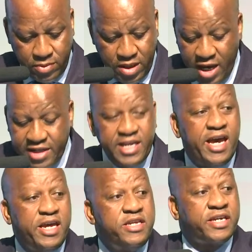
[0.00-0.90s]
A
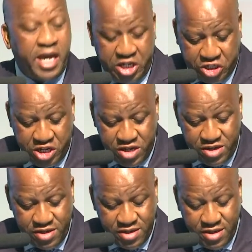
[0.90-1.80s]
clear
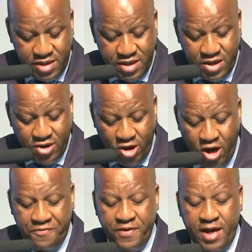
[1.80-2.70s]
indication
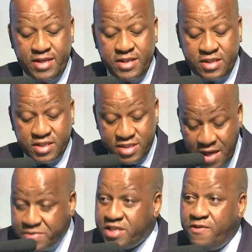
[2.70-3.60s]
of the
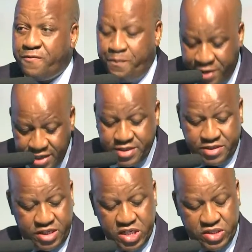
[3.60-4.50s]
deceptive
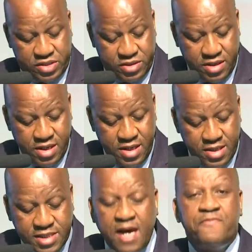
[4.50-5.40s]
practices
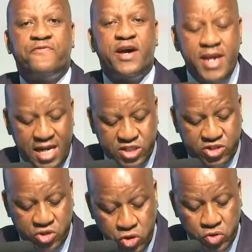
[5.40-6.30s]
some vendors
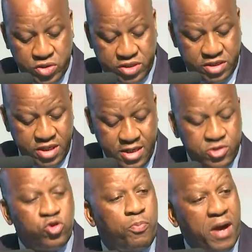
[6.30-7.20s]
use
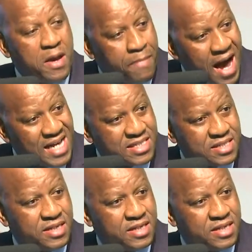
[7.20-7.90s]
to bypass